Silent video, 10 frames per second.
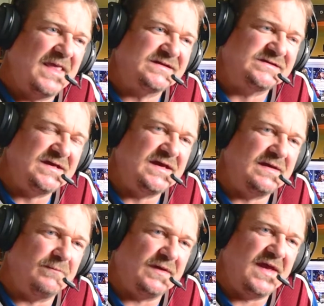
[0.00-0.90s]
see
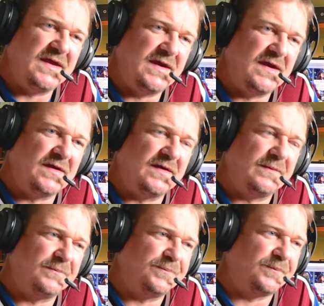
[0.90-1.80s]
him play here
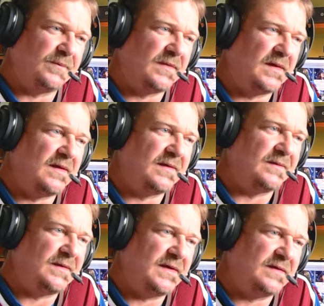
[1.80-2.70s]

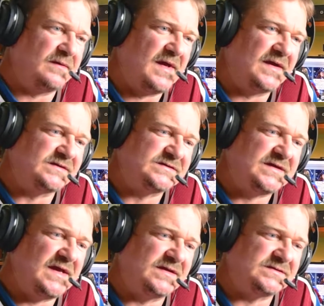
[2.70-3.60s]
in the United
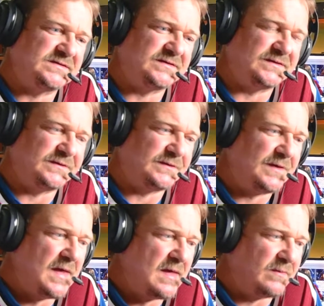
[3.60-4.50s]
States,
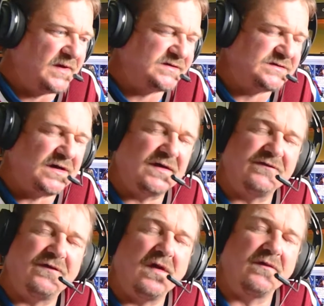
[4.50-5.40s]
but I
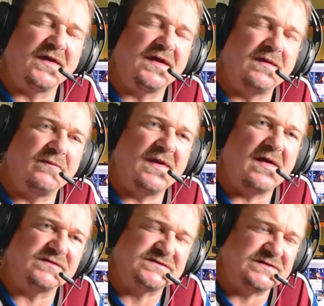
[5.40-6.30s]
started following him when
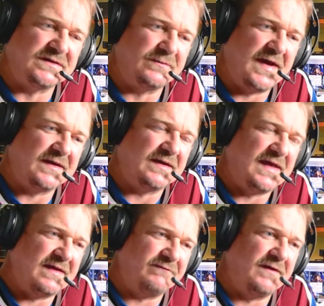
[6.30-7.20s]
I was still back in
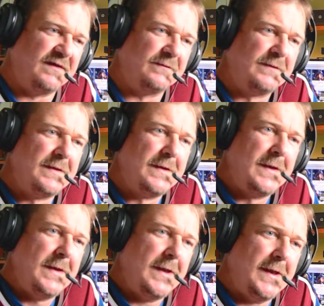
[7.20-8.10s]
Latvia,
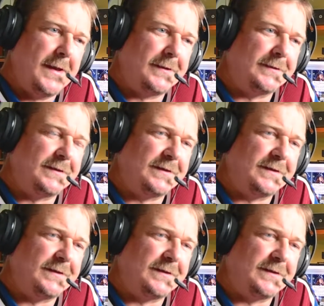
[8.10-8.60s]
and